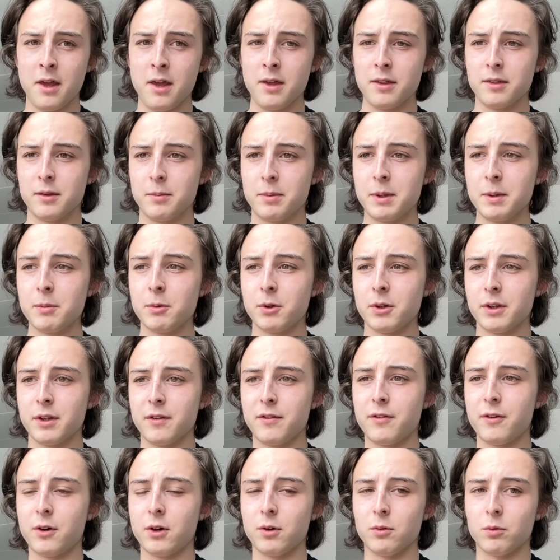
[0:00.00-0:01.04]
the people on the
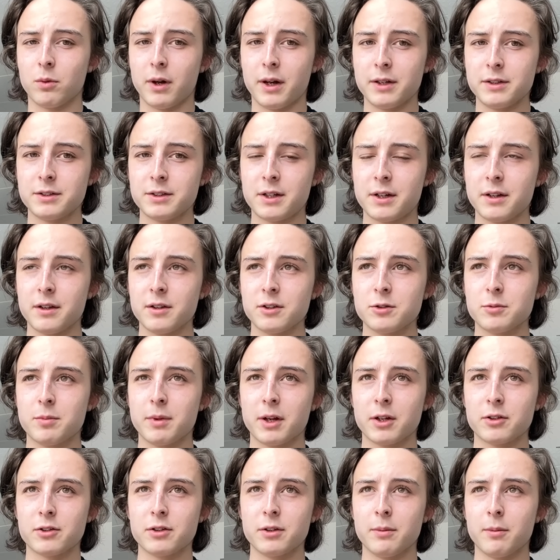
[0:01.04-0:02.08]
far right side of the
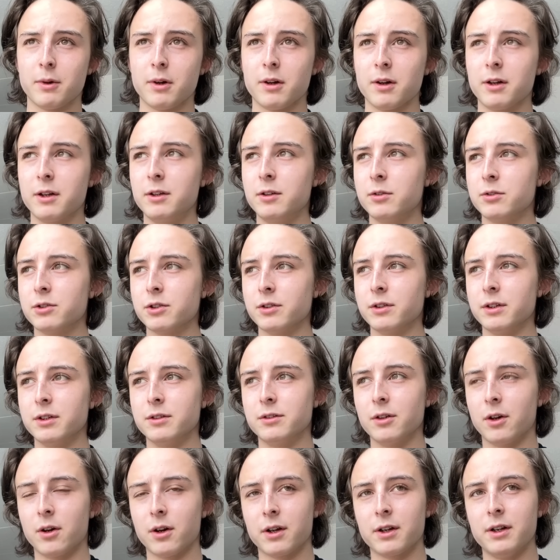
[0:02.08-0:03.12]
spectrum are usually
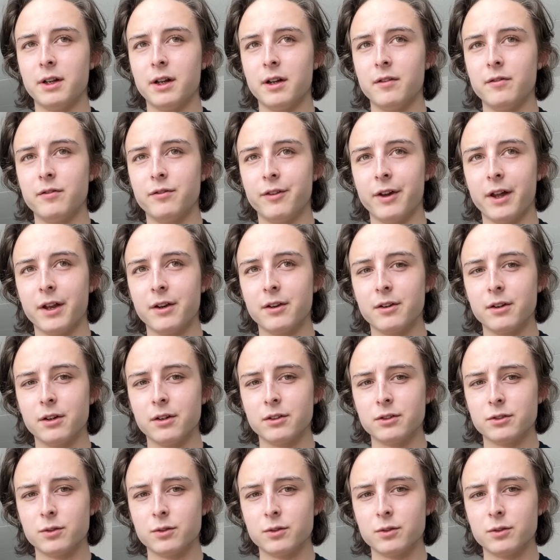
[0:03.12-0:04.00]
darknet vendors